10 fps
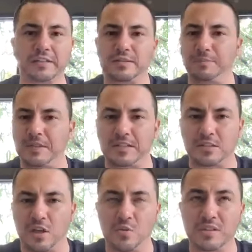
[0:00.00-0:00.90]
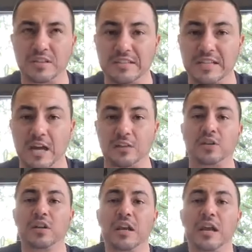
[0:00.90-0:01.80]
It's been as low as a
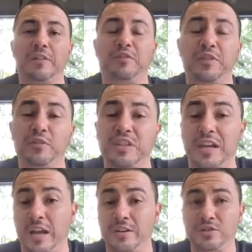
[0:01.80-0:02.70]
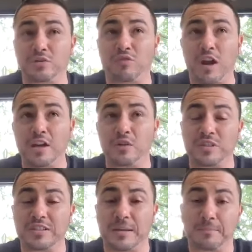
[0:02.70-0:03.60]
dollar. And for those that got into Rhino
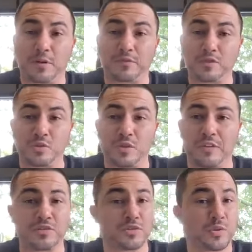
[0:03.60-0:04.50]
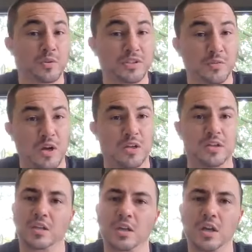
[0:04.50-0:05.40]
December of
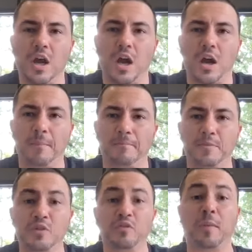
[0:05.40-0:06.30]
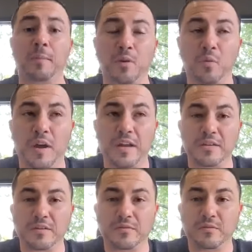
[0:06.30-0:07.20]
2021, um, you remember
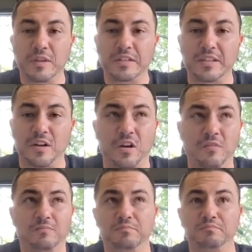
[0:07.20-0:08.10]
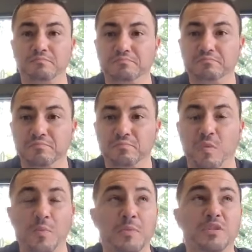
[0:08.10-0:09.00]
when we did our,
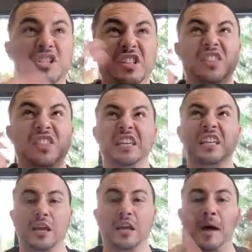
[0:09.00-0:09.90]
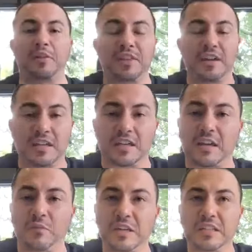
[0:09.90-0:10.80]
when we were just thinking about
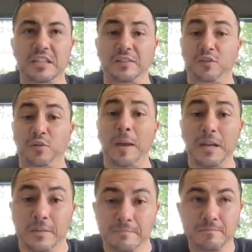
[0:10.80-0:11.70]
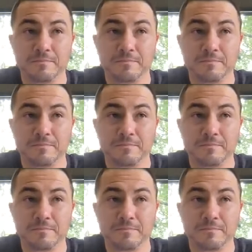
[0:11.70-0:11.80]
thinking and we did it for a penny.